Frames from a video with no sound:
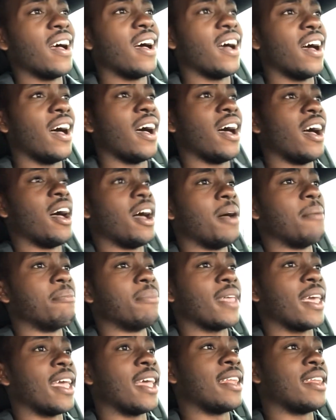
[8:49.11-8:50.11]

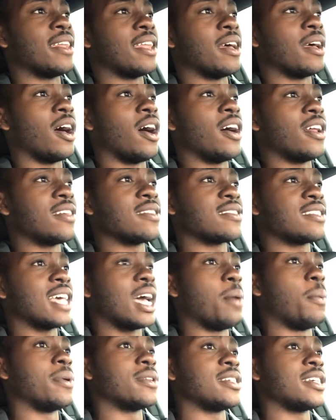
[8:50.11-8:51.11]
and honestly,
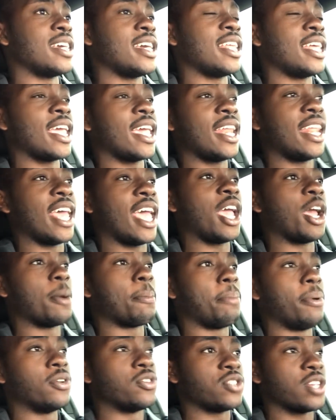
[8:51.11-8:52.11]
I wasn't getting any
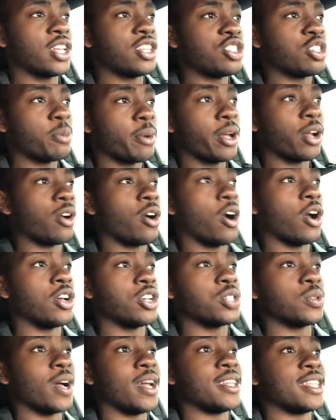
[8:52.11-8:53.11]
air pushed into my
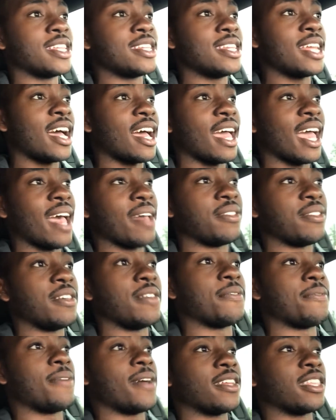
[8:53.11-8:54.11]
car, so I did not have the
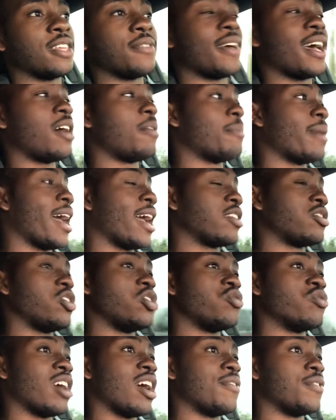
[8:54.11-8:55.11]
effect of how I'm
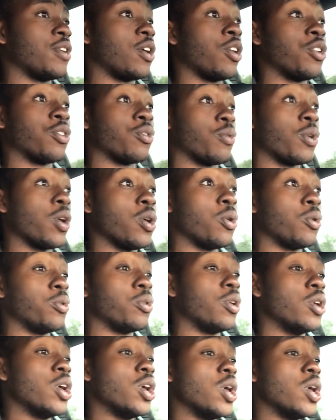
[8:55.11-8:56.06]
actually driving on the road,